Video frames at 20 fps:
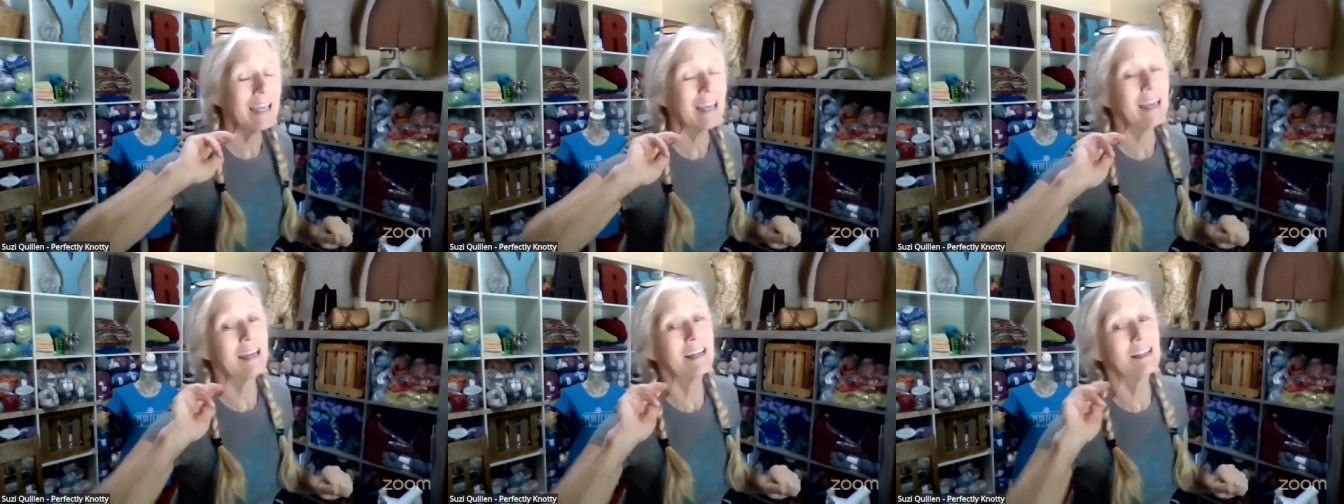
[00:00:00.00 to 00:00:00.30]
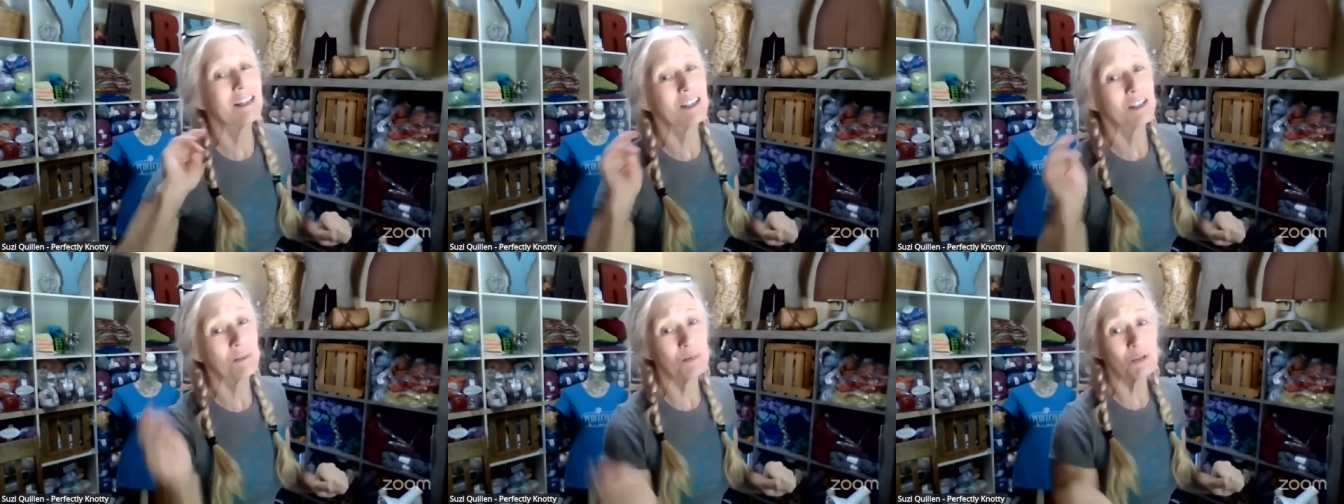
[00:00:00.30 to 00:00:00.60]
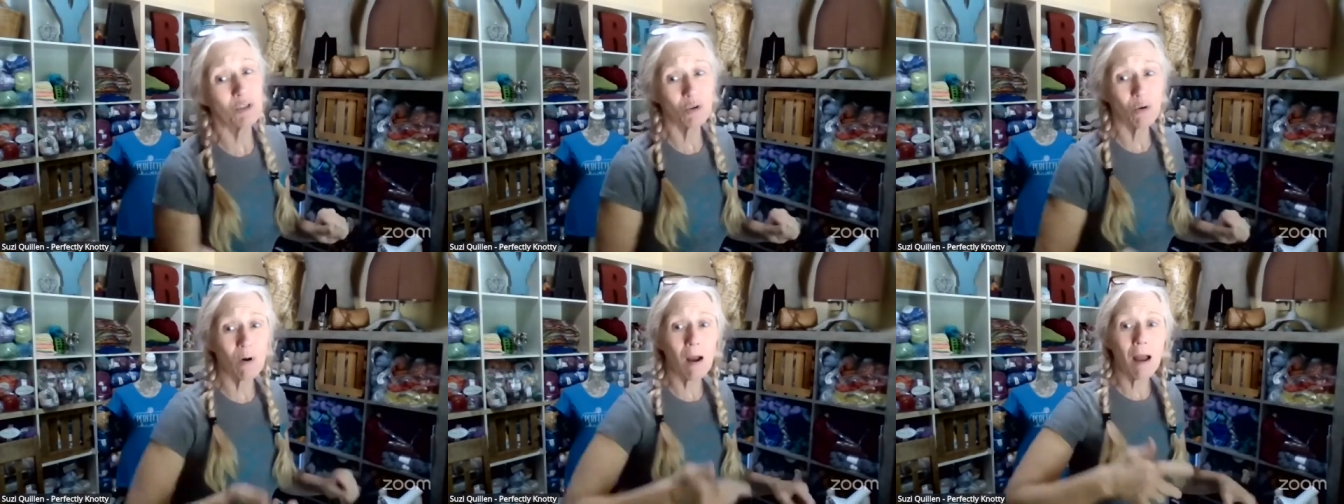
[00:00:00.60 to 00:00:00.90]
and
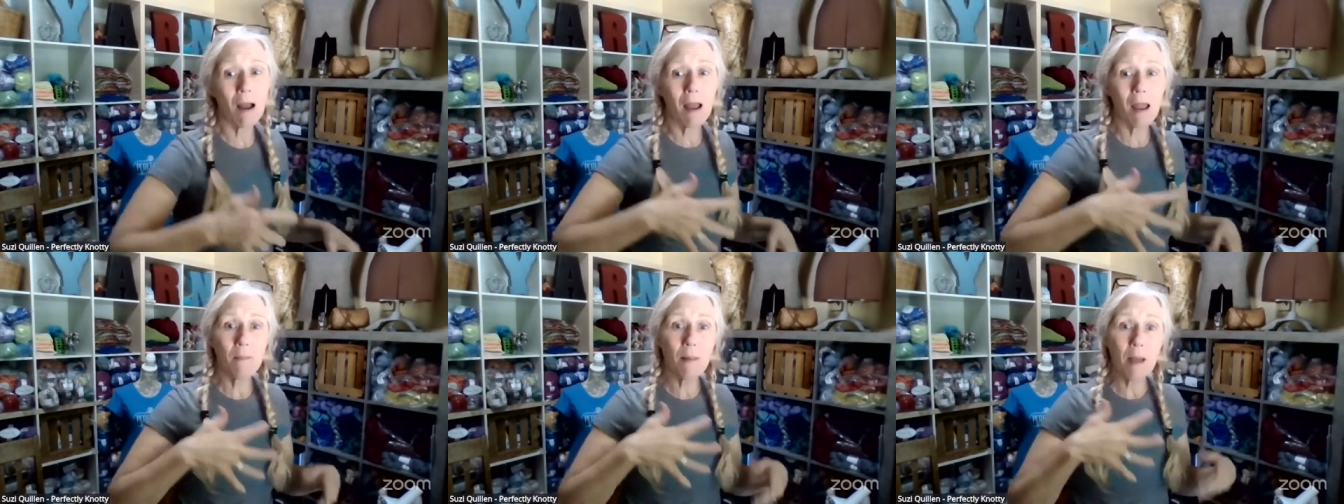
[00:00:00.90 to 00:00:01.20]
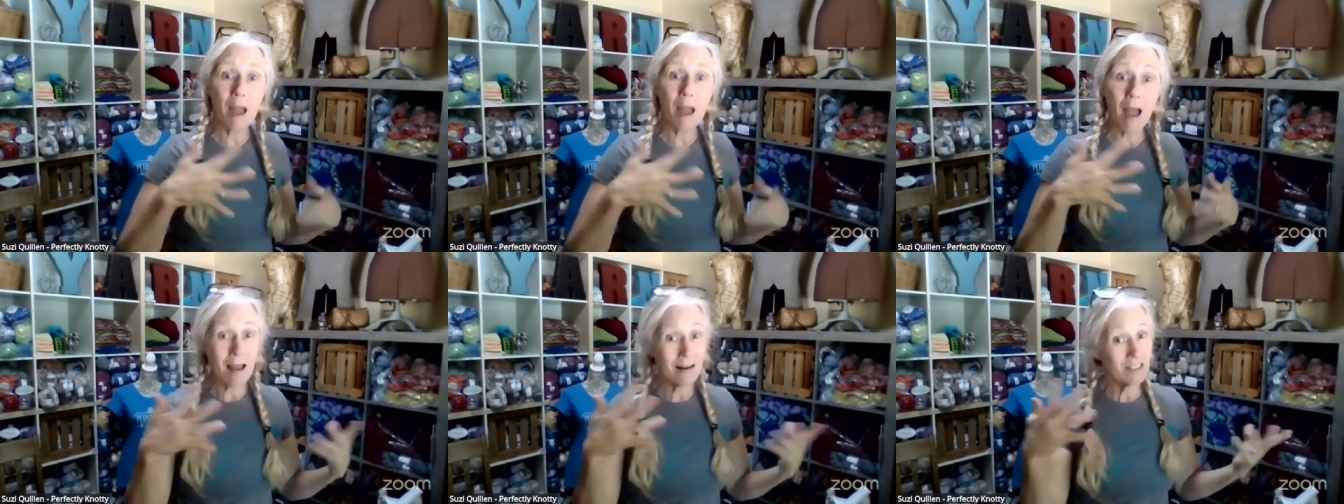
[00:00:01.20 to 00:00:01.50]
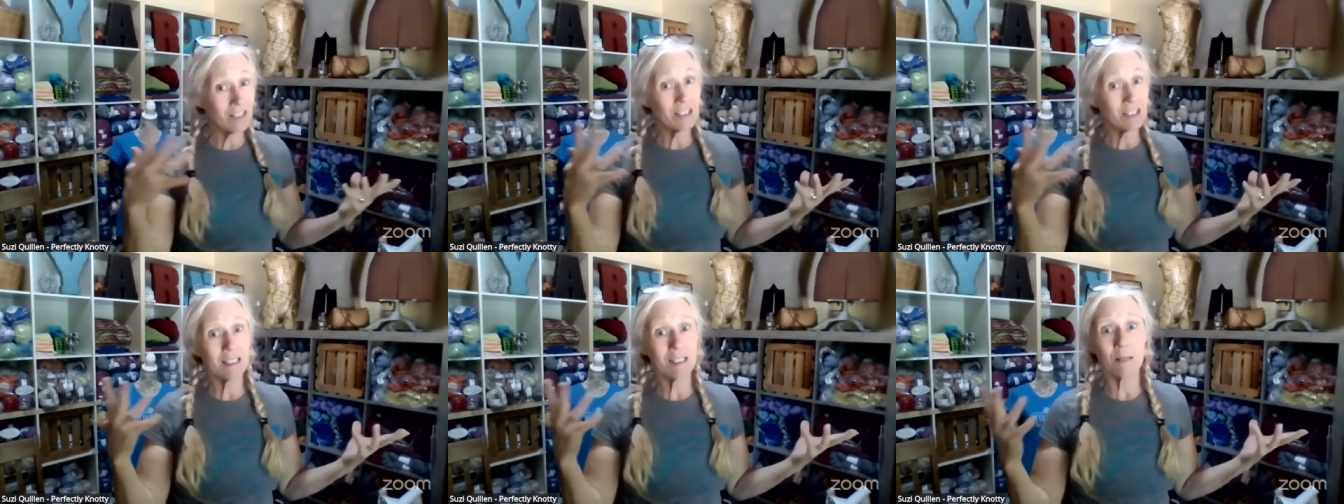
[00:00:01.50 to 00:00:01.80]
subscribe and
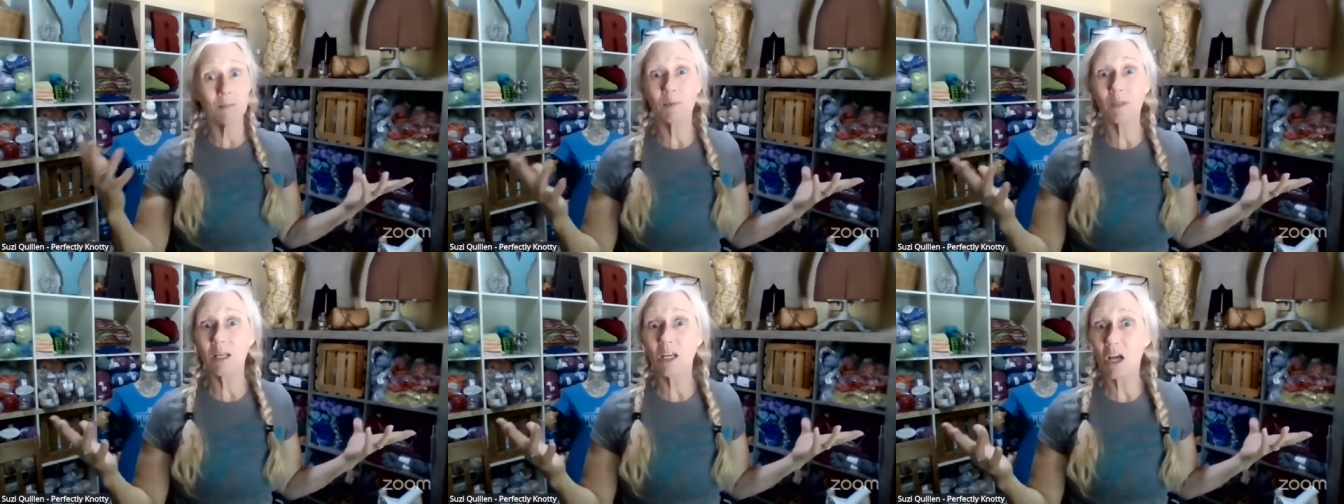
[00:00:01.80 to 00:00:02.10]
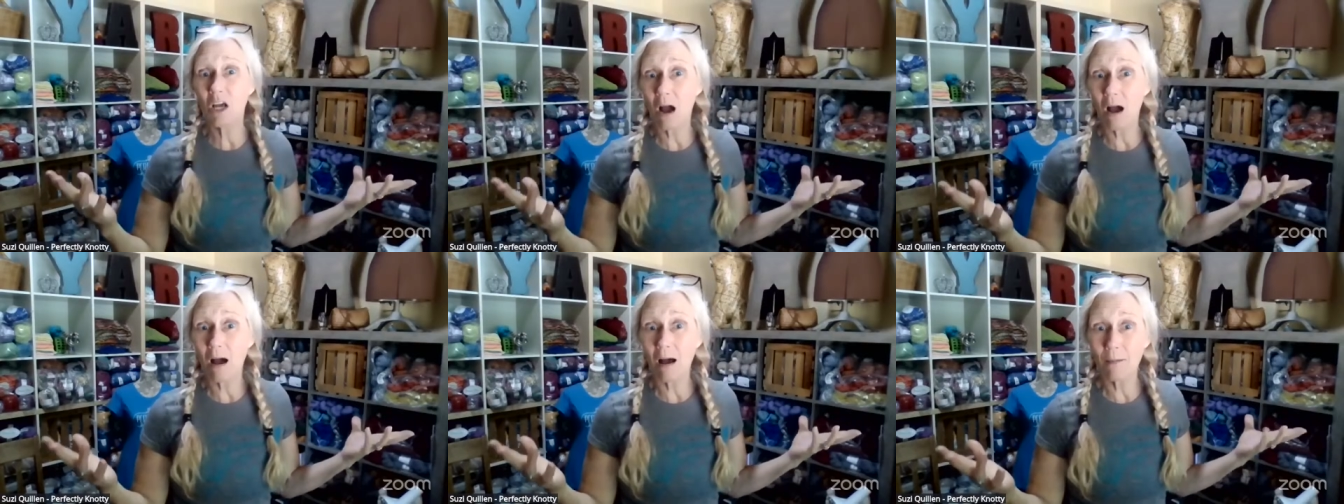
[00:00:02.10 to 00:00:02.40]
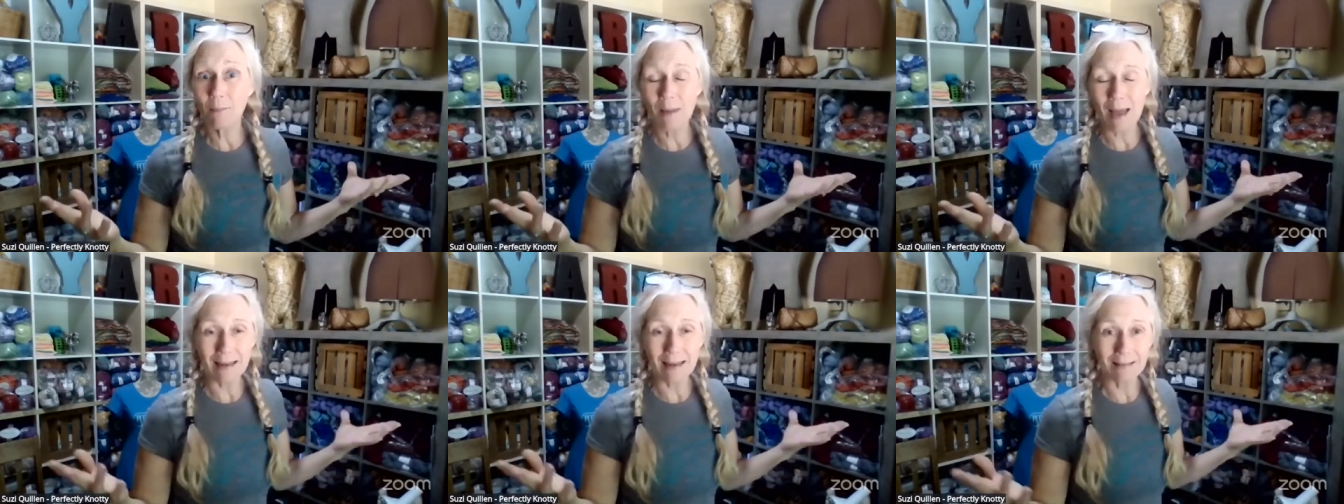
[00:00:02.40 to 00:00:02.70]
just simply
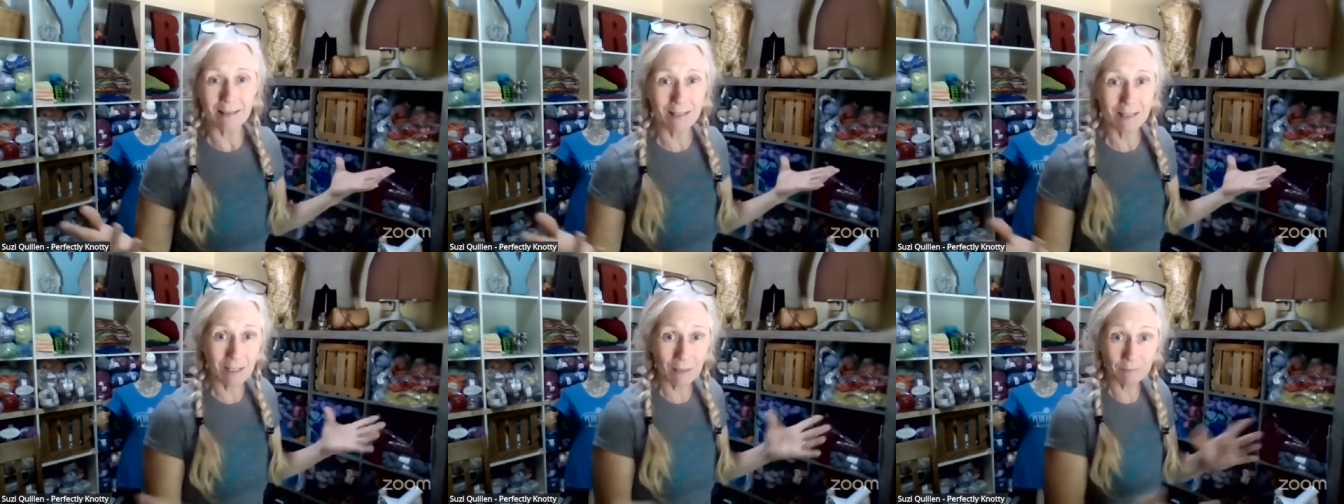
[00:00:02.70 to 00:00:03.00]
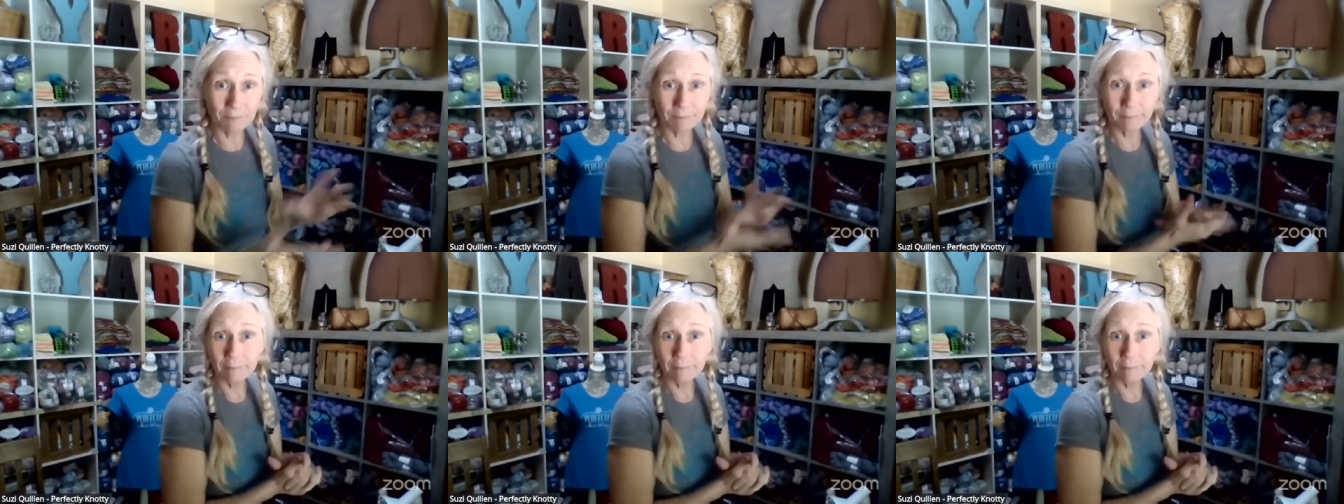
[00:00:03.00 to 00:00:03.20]
comment.